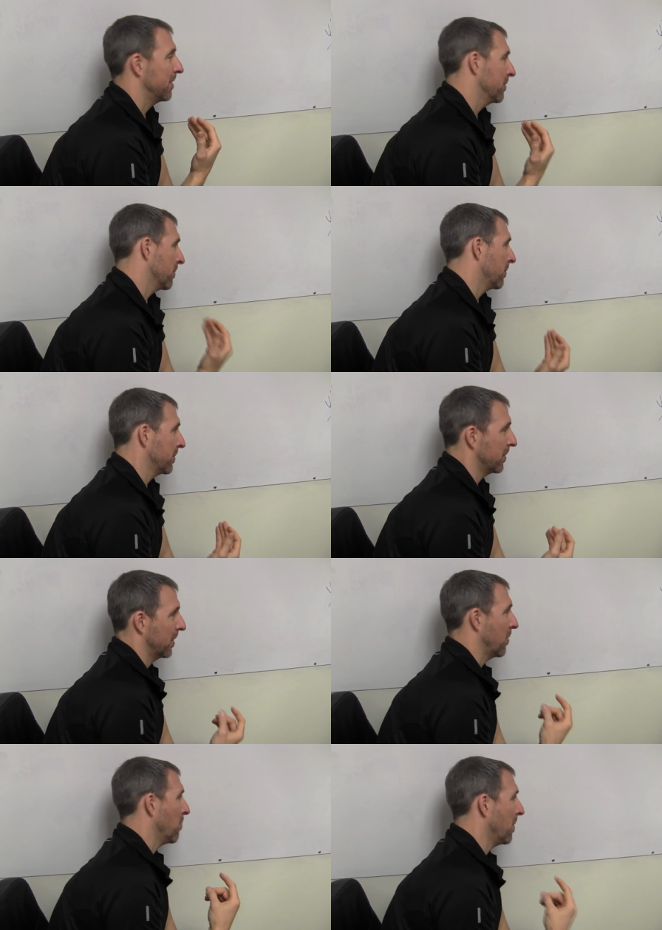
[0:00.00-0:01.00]
you're only going
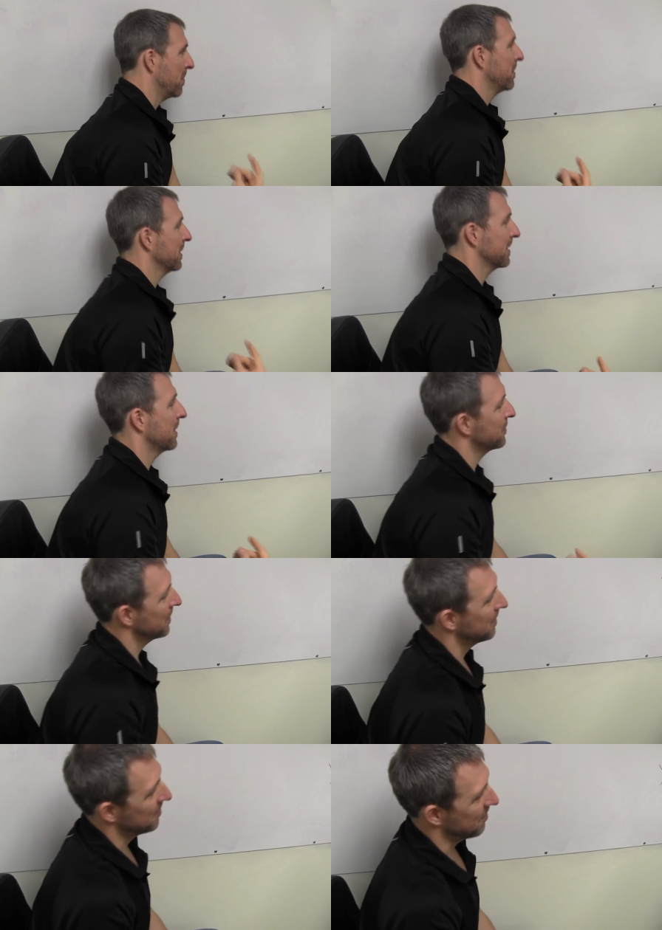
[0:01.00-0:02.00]
to get one thing
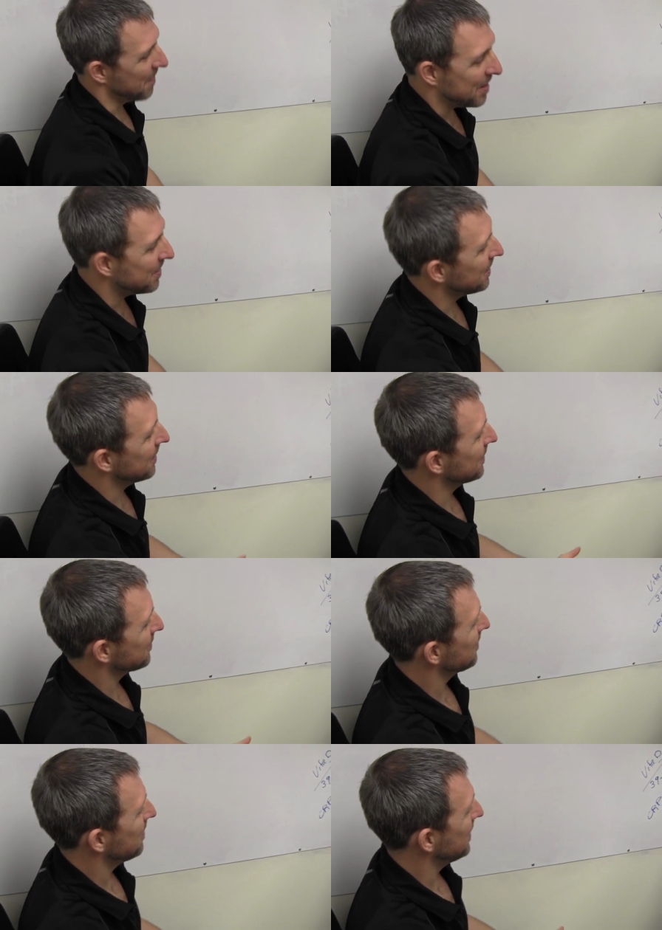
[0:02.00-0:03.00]
tested, maybe
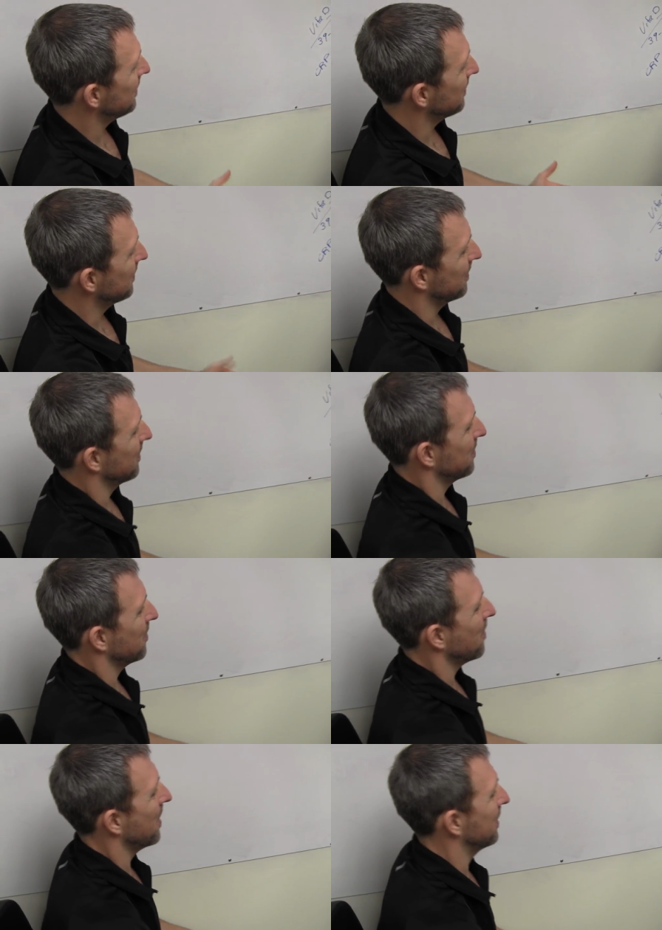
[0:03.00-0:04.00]
this would be
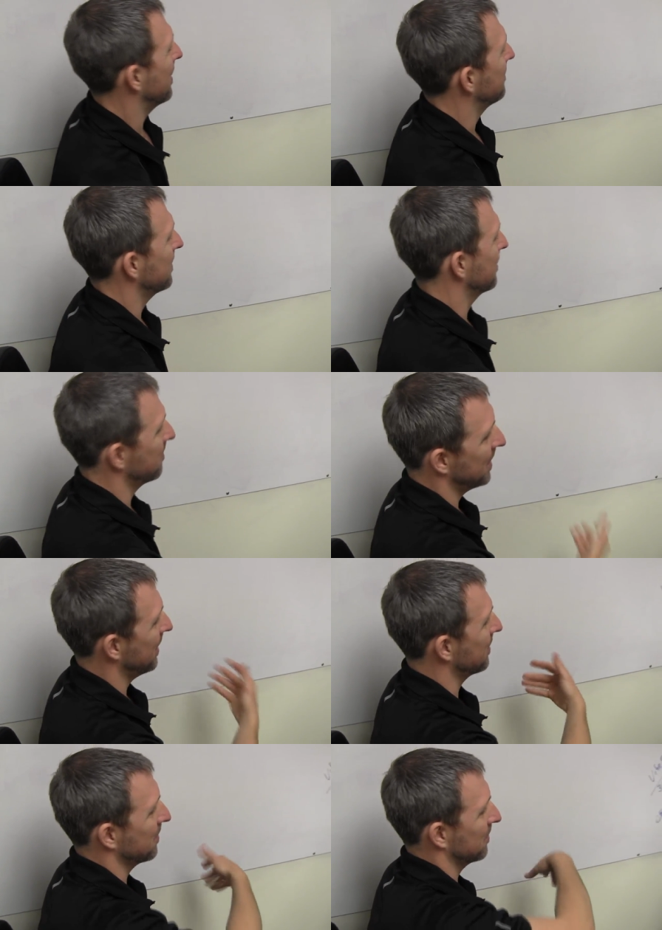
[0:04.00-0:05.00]
the one. And there are
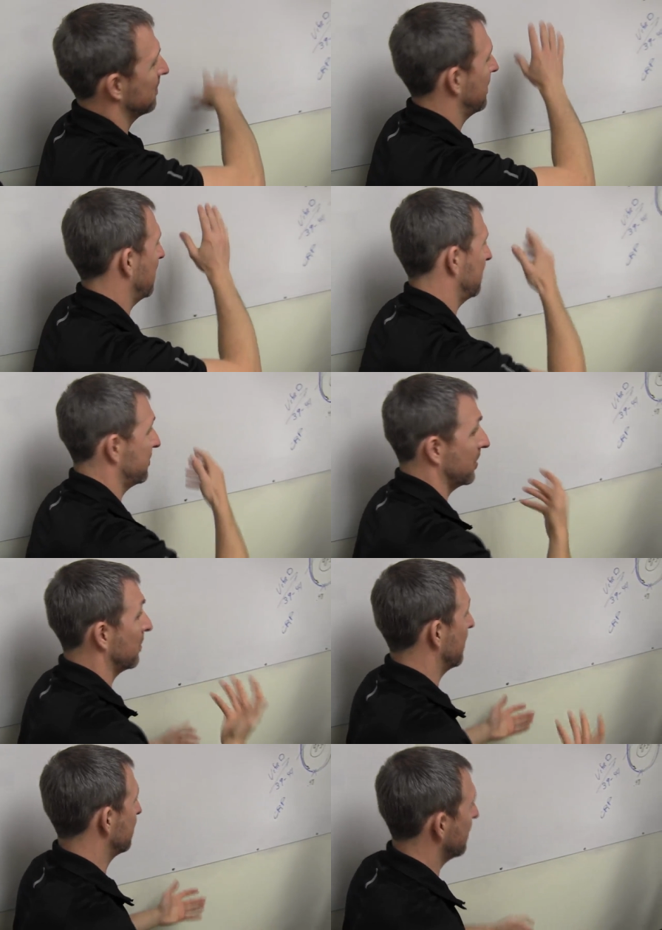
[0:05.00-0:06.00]
many other, you know,
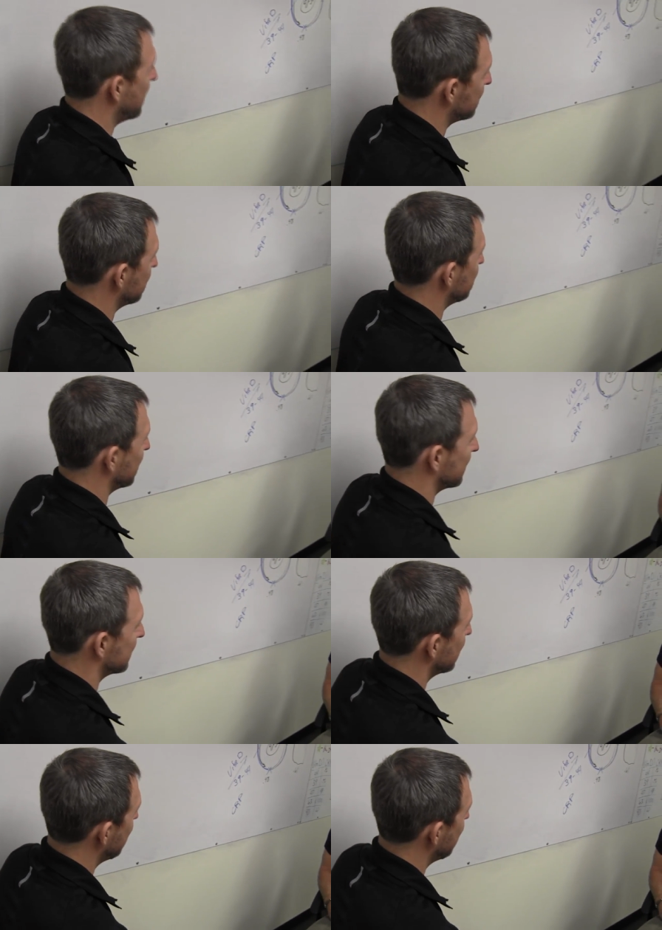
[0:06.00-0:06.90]
general inflammation It's such things. a